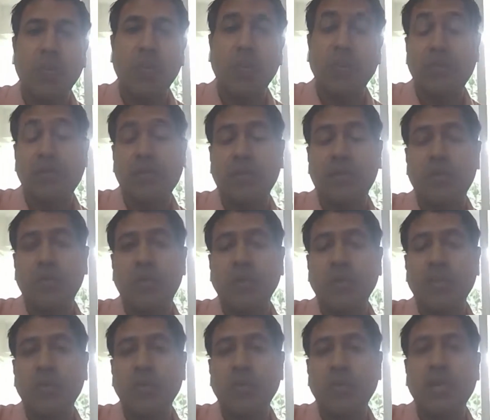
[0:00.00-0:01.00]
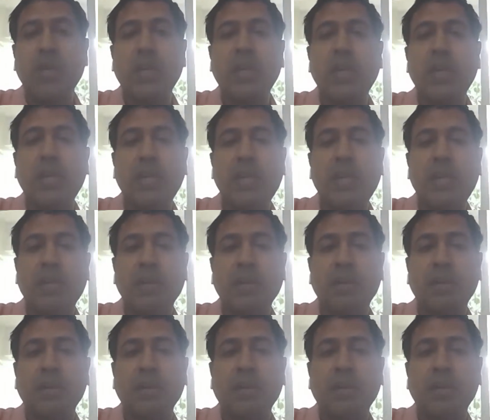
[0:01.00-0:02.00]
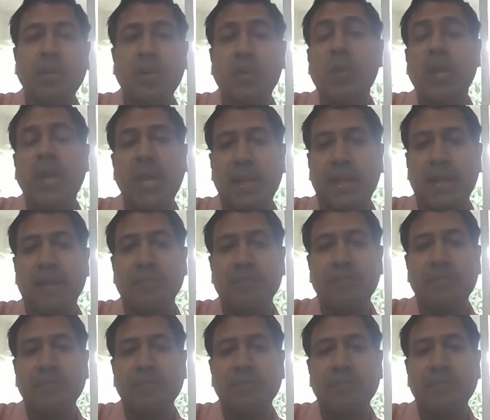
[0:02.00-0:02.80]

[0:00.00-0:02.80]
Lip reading: which you generally don't get.